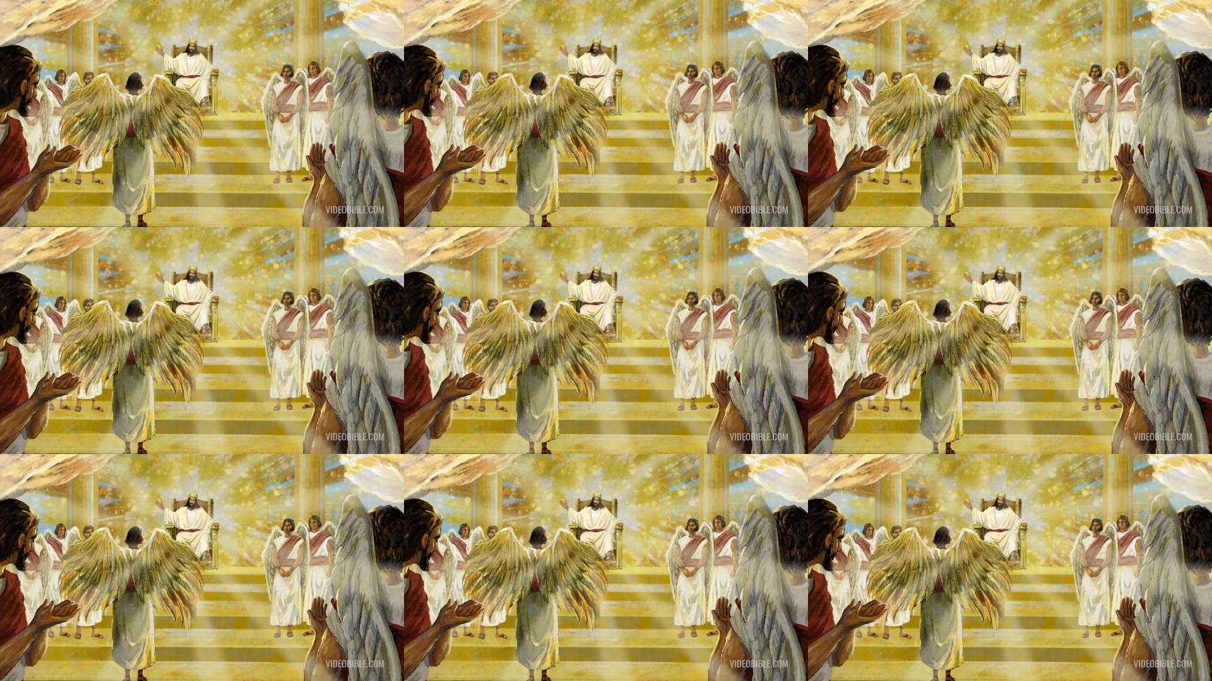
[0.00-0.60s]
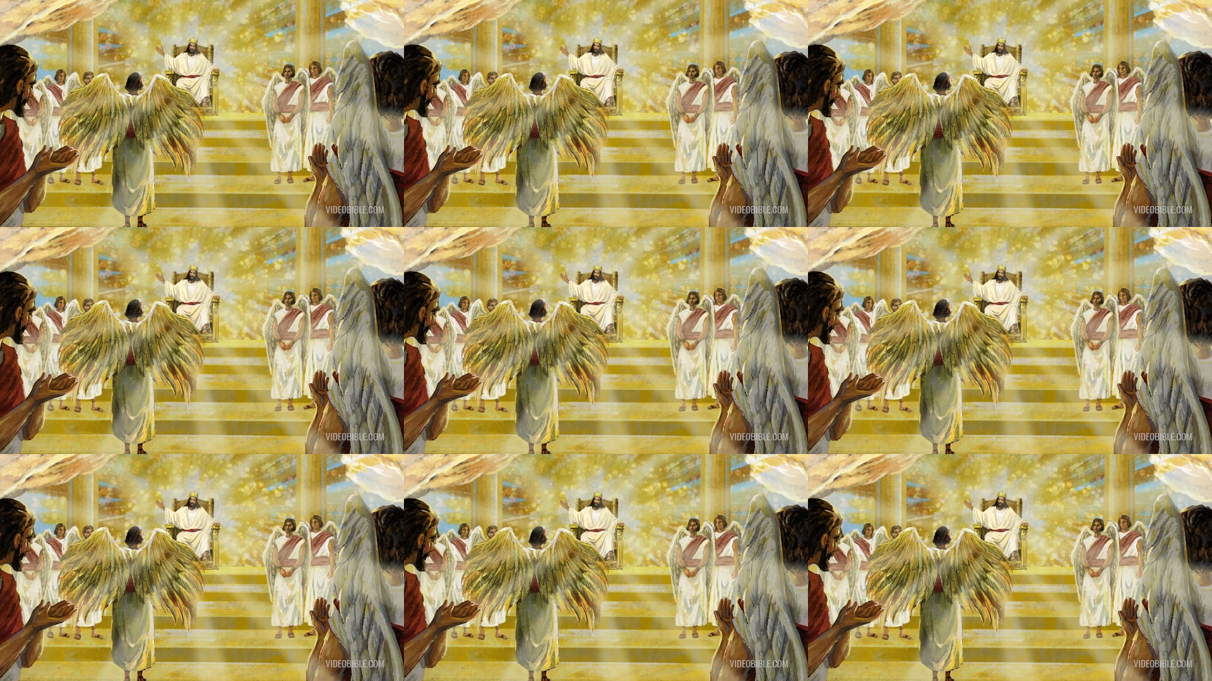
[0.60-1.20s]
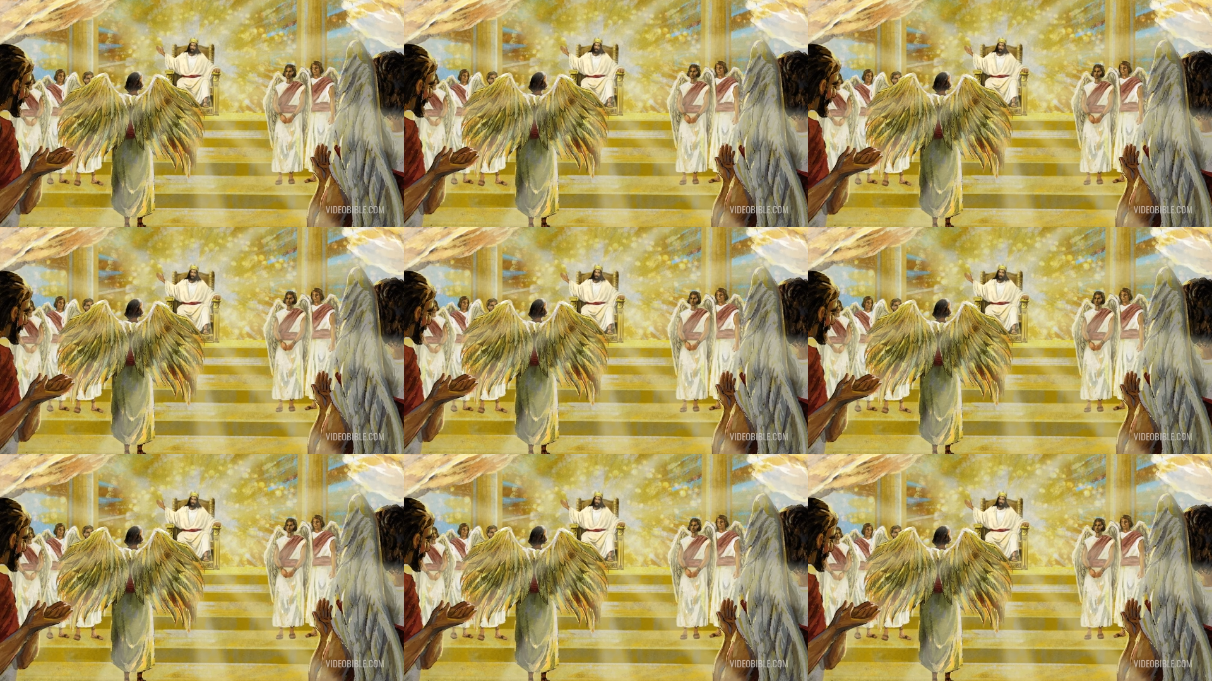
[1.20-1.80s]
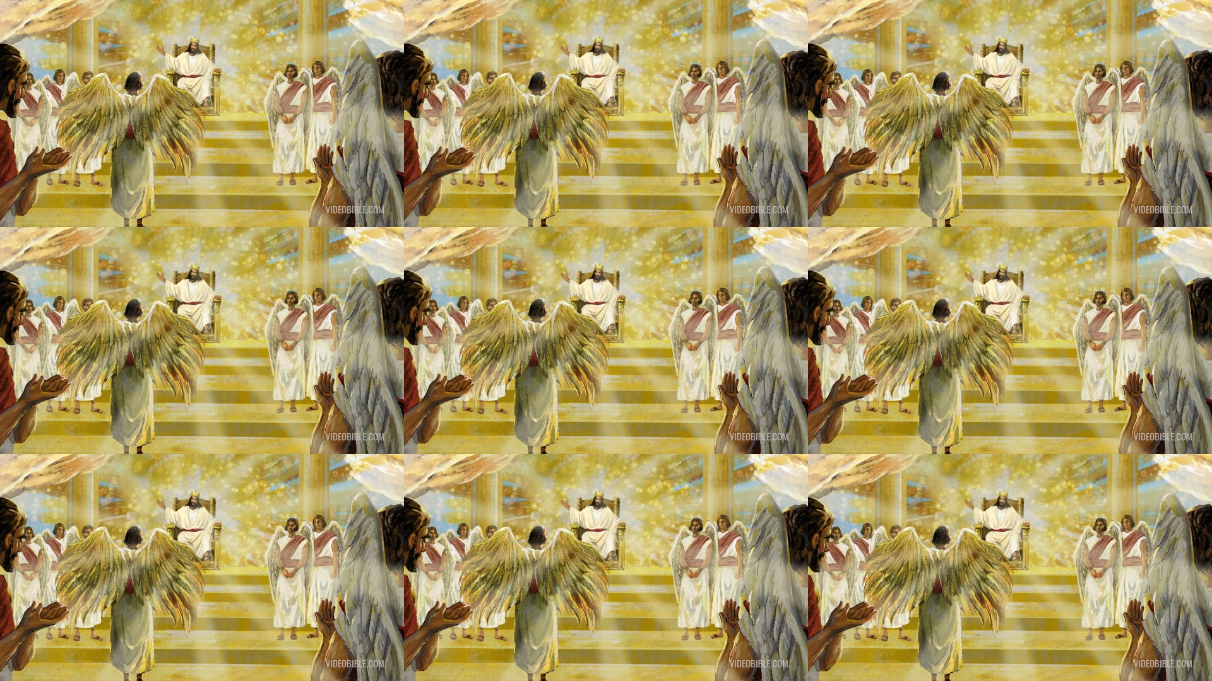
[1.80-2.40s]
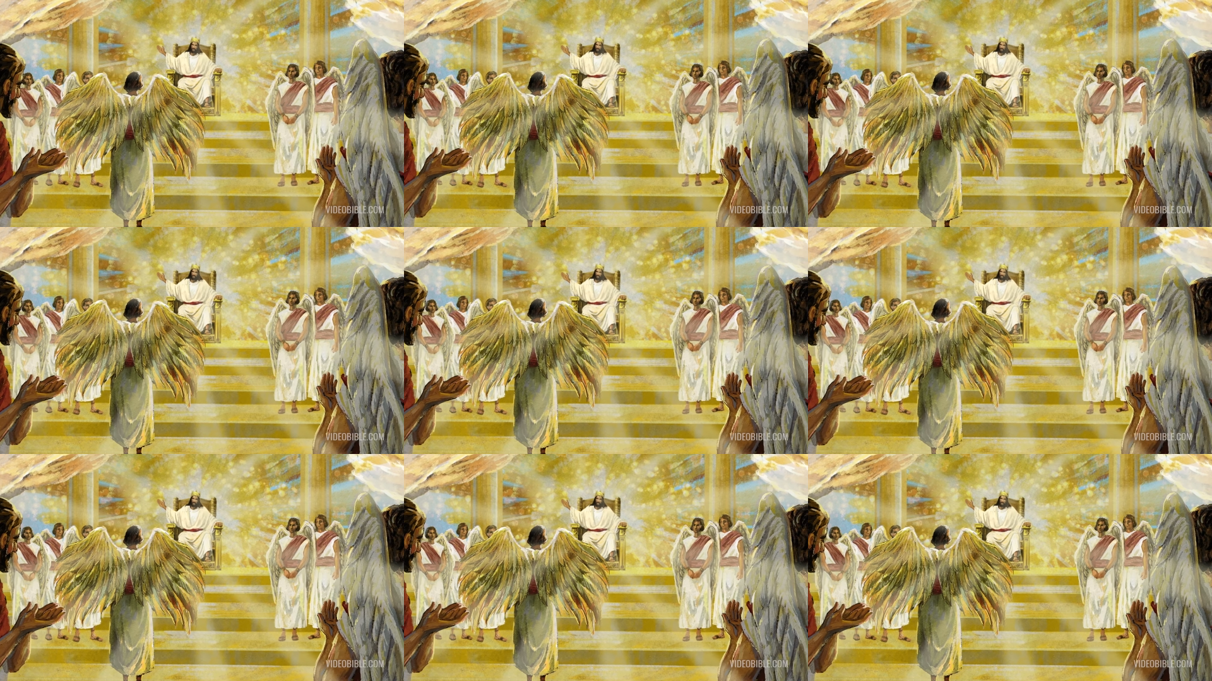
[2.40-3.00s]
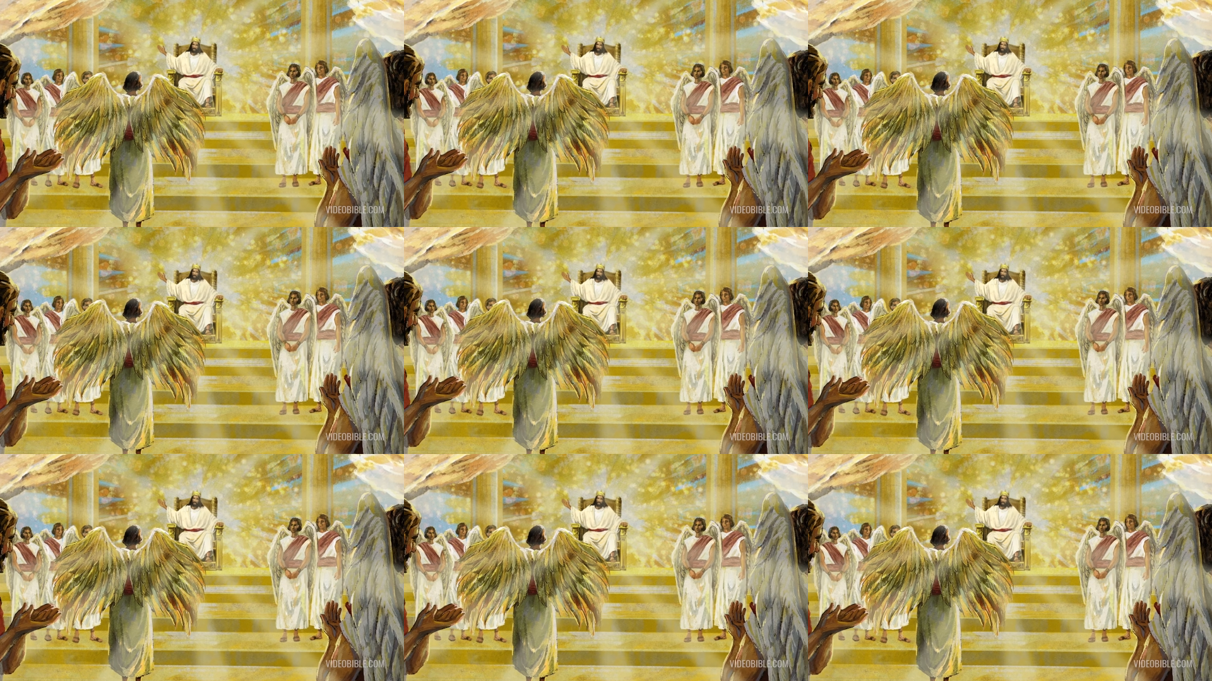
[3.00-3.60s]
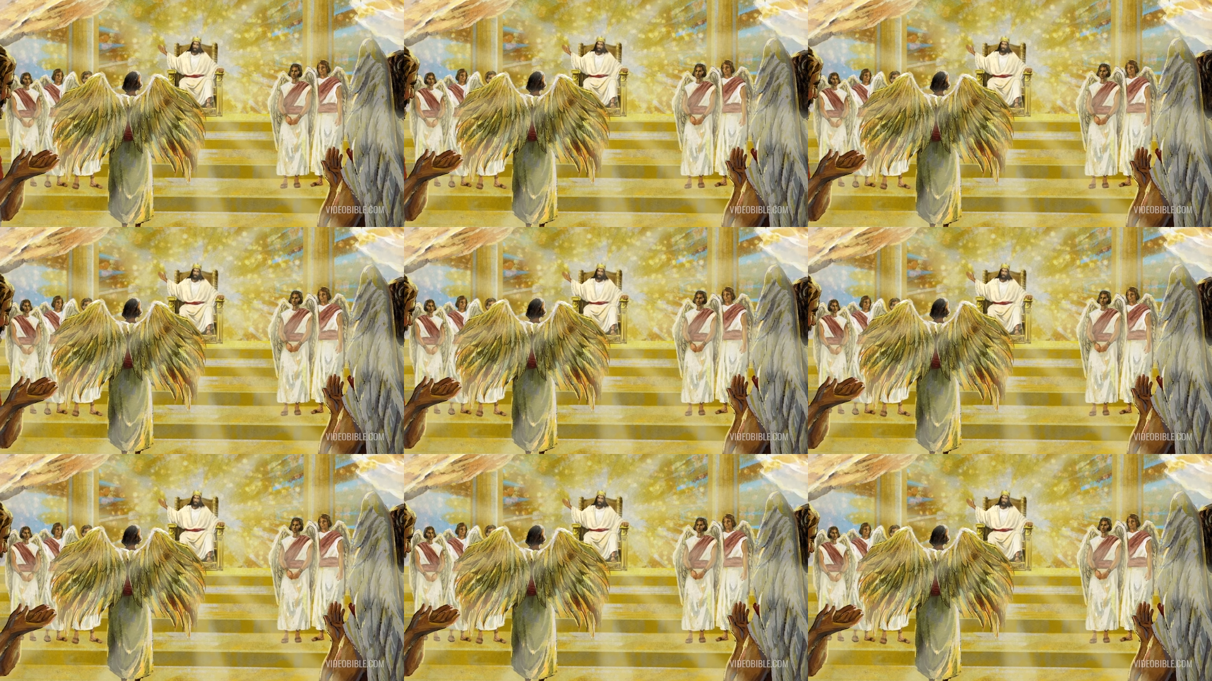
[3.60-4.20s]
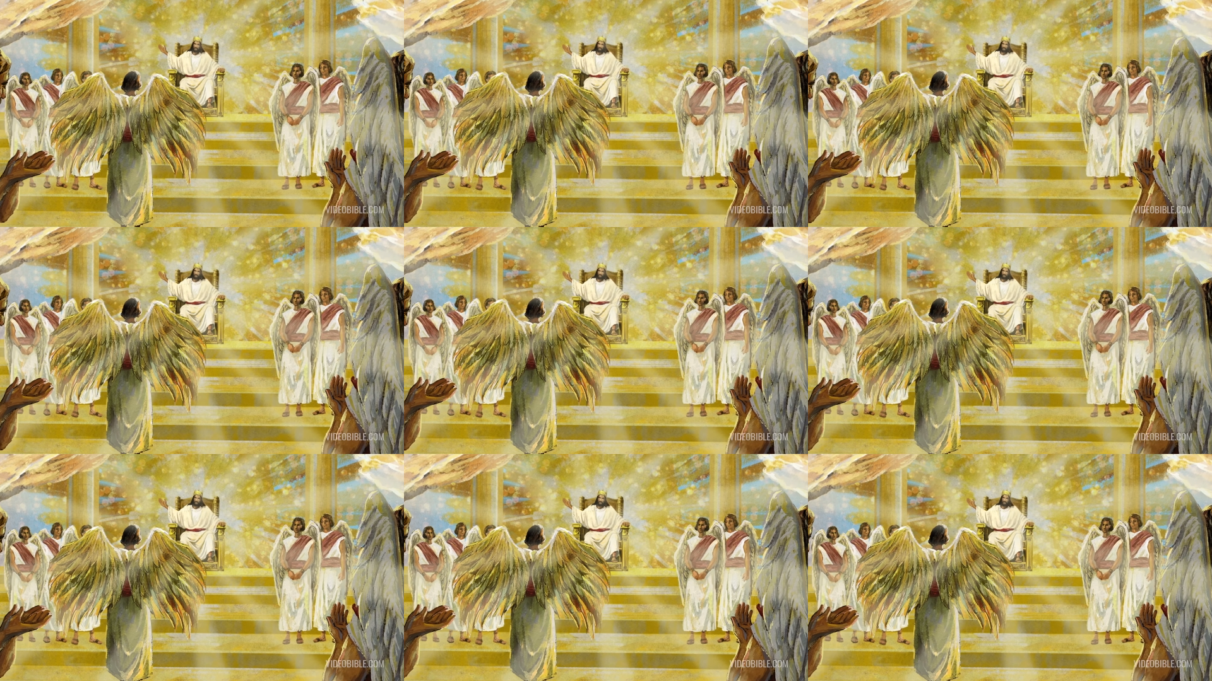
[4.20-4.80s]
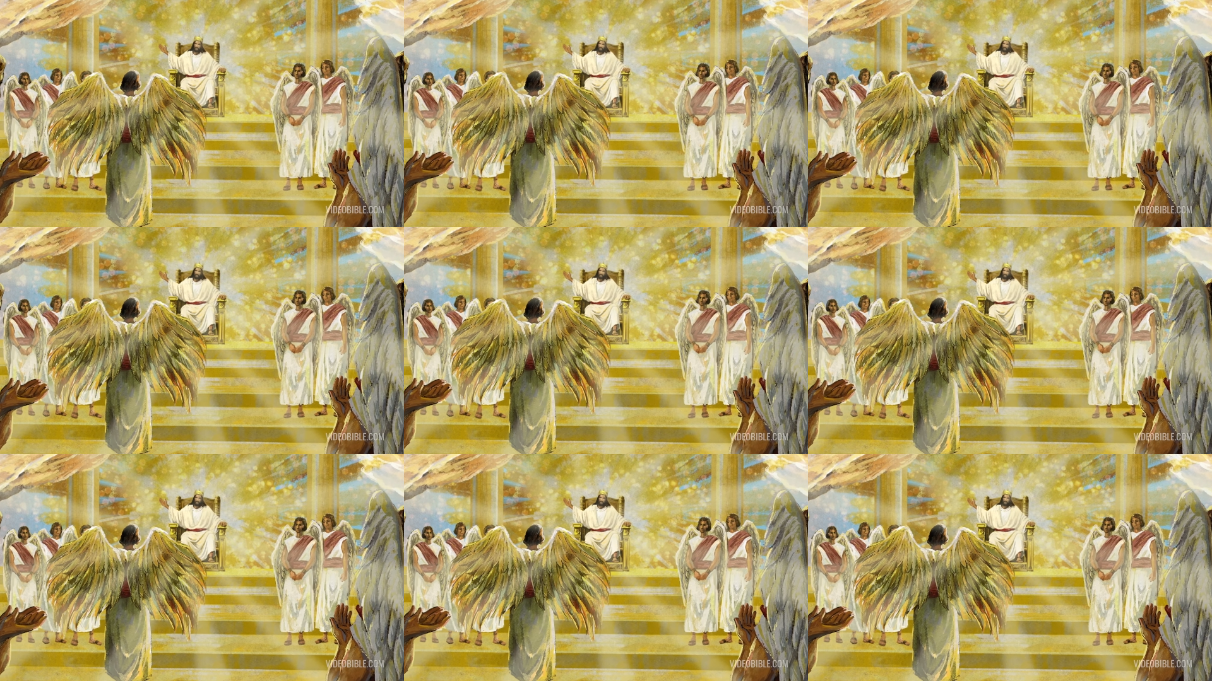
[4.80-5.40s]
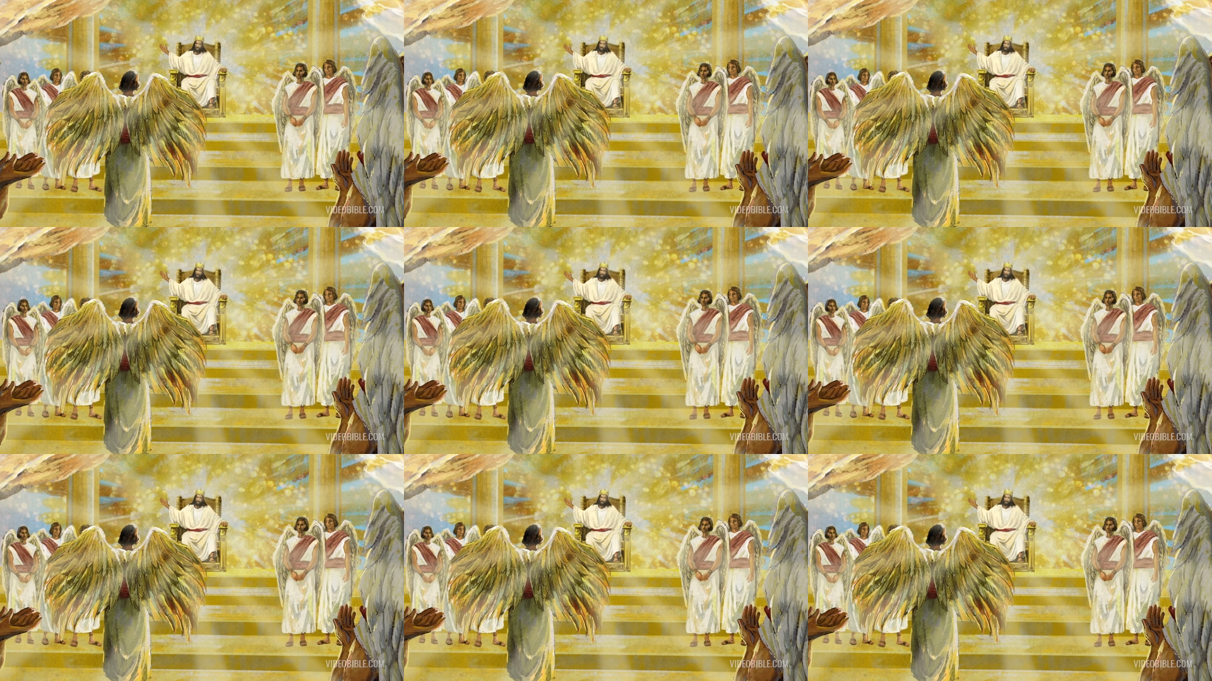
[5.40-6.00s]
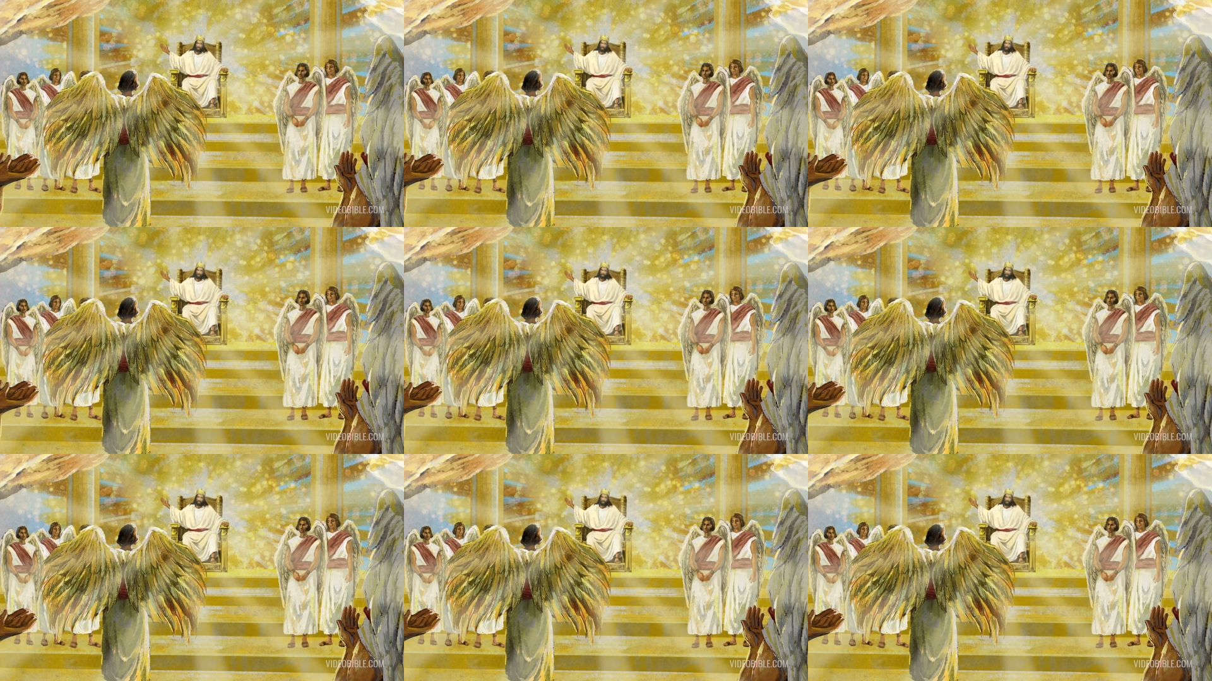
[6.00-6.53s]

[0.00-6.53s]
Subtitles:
(no speaker visible)